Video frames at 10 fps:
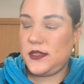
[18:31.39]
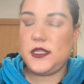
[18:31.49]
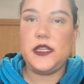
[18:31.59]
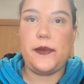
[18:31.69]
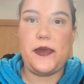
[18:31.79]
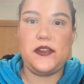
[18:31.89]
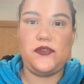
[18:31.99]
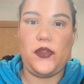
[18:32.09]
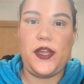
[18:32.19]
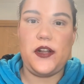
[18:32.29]
The lip
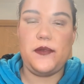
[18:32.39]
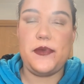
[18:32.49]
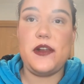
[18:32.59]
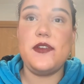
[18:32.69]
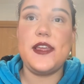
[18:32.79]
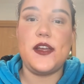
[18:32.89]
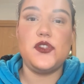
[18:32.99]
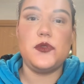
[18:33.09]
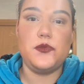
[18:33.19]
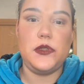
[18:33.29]
exfoliator. But everything
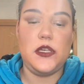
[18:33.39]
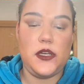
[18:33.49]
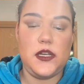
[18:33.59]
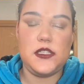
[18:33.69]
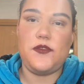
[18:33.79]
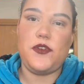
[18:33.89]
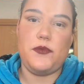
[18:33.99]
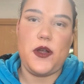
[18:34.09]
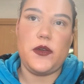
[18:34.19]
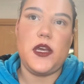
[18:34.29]
else was really good except for the
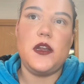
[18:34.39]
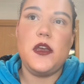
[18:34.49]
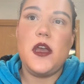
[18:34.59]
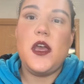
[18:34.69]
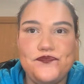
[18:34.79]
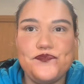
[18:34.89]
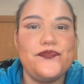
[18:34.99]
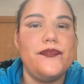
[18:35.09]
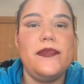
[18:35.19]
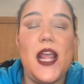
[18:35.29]
brow kit.
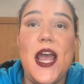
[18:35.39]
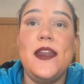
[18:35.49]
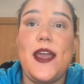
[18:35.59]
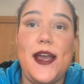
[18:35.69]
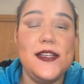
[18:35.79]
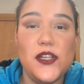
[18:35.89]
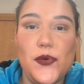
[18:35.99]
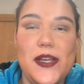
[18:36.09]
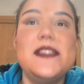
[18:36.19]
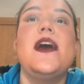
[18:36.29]
And as
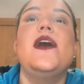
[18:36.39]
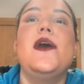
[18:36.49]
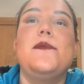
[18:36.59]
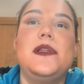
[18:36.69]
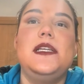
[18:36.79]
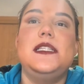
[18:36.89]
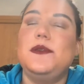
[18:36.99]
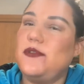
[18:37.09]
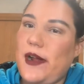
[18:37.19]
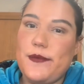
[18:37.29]
always, please
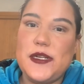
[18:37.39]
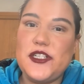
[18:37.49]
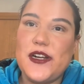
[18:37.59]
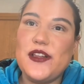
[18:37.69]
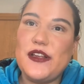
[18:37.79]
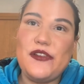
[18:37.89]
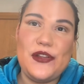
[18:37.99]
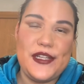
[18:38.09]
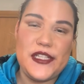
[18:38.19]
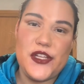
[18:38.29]
subscribe to my channel if you
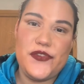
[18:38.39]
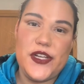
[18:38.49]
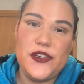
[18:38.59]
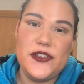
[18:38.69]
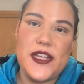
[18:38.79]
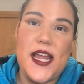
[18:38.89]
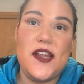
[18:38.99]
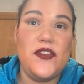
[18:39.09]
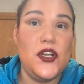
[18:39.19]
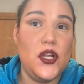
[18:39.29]
like these videos. And
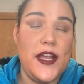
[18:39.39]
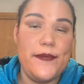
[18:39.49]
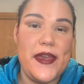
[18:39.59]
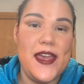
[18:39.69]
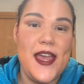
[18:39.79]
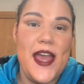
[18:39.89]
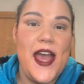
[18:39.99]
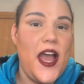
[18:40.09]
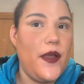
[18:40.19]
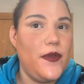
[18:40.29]
if you don't like me,
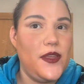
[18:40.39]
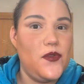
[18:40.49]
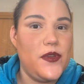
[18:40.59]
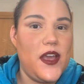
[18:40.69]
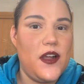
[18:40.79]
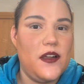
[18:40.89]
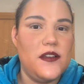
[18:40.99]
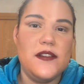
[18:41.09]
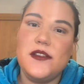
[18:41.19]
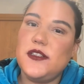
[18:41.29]
I really don't care.
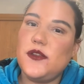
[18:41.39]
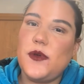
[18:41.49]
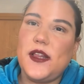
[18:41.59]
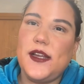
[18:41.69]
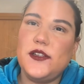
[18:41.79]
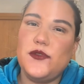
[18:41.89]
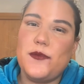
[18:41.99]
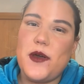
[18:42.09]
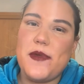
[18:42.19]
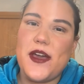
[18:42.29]
This is what I like doing
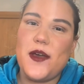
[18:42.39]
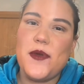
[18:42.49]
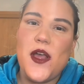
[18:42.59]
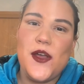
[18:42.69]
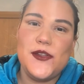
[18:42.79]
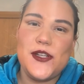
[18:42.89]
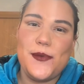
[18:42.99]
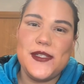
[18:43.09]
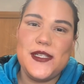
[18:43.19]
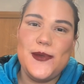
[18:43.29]
about makeup. So I
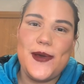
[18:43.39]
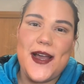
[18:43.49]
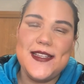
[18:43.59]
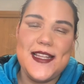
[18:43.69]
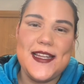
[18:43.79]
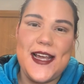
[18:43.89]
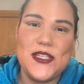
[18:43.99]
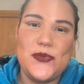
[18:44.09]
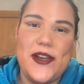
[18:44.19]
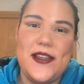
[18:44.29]
will see you guys on the
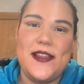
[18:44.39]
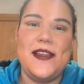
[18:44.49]
next one.